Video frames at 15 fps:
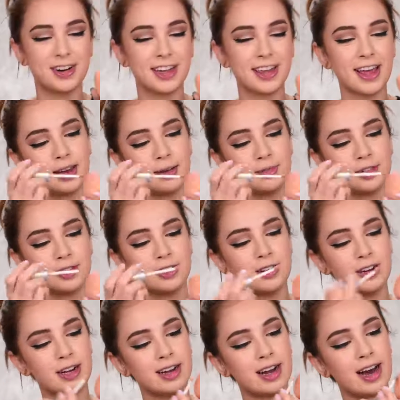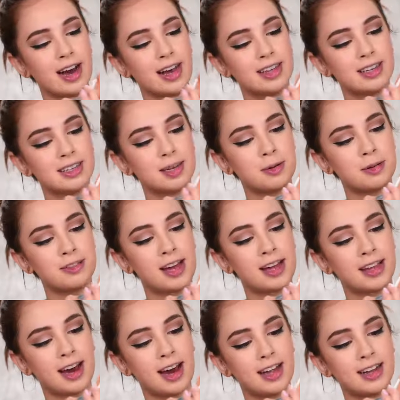but I'm just gonna add some of
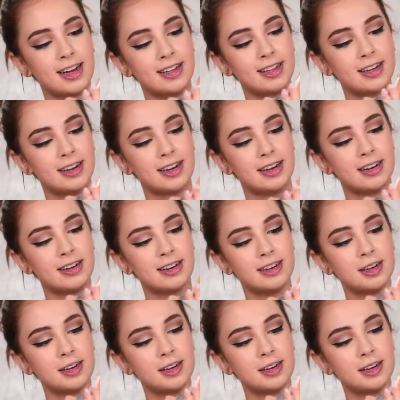that highlighter